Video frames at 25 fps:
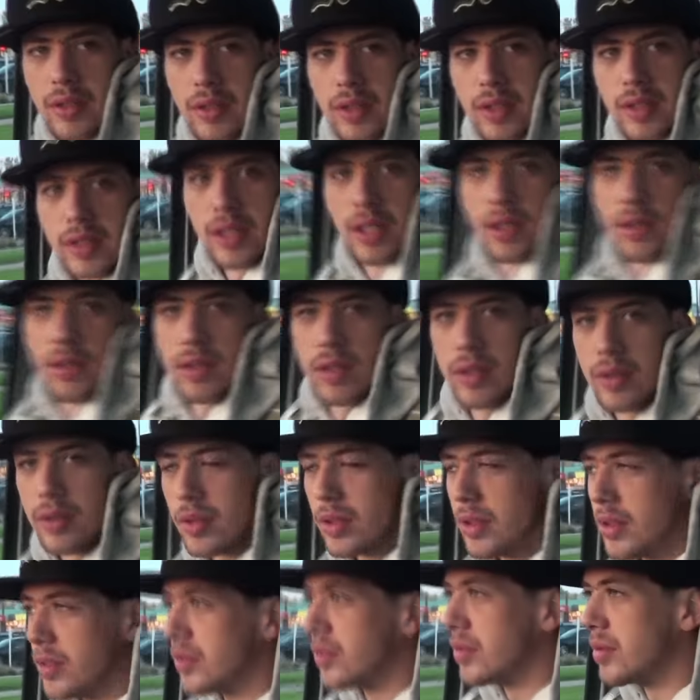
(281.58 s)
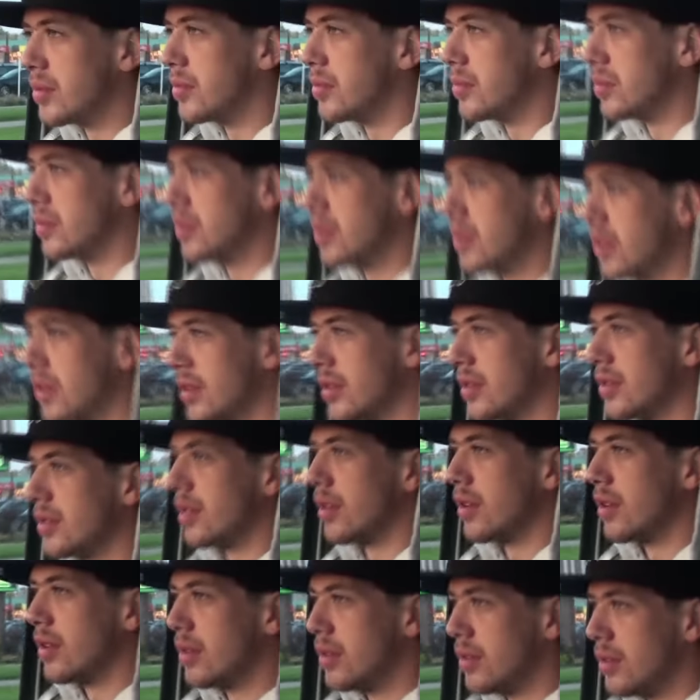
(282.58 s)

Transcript: break right now, anyways, from Grand Auto.